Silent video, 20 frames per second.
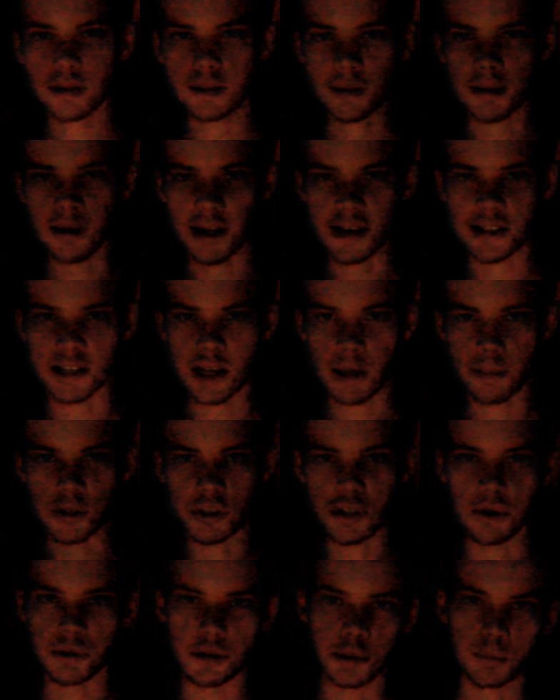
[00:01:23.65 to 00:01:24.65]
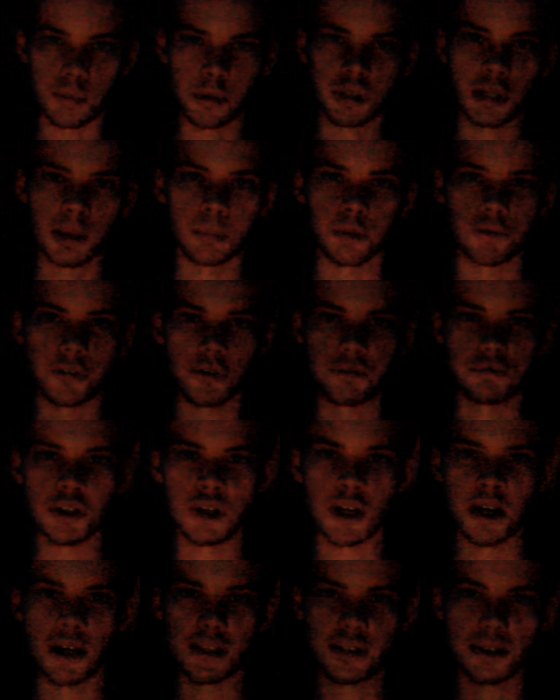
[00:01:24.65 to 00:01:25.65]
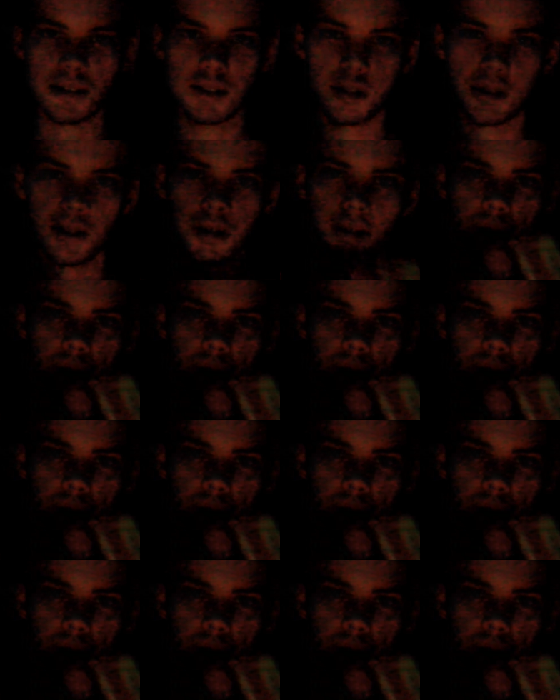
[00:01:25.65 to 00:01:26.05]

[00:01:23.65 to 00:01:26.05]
Tonight's episode is book number 58,